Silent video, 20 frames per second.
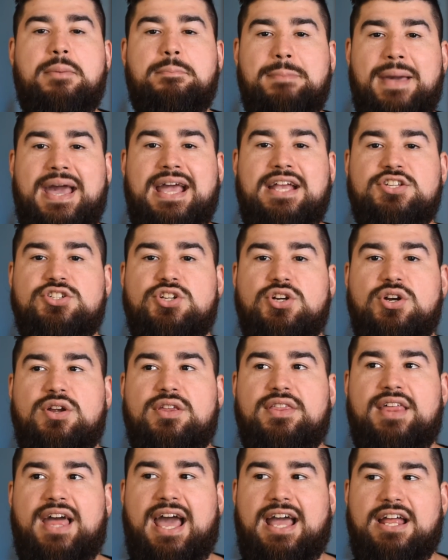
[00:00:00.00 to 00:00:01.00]
make
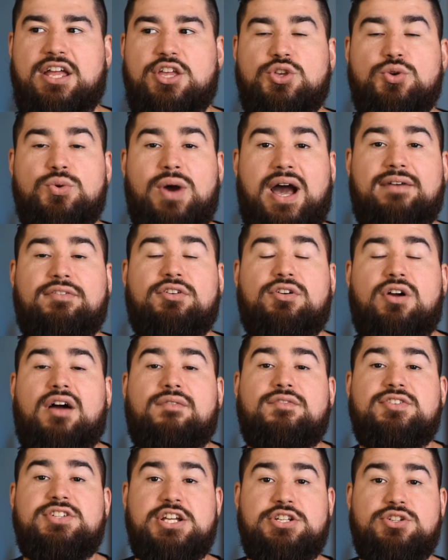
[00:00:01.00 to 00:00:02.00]
sure that you have a
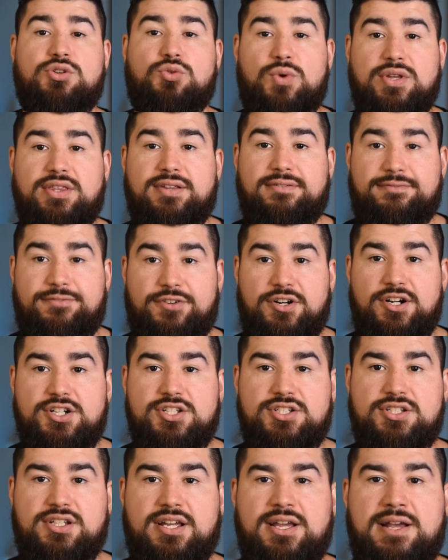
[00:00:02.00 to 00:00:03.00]
conversation with them
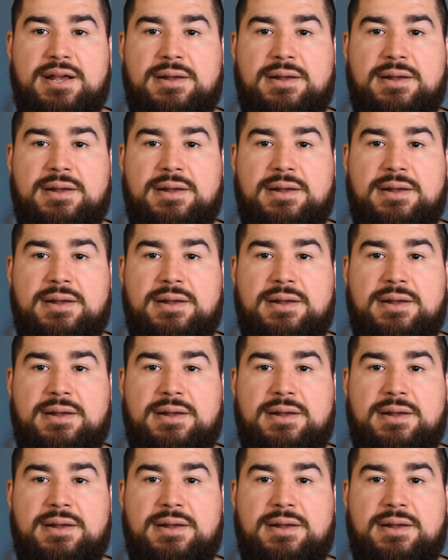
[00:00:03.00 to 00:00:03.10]
first.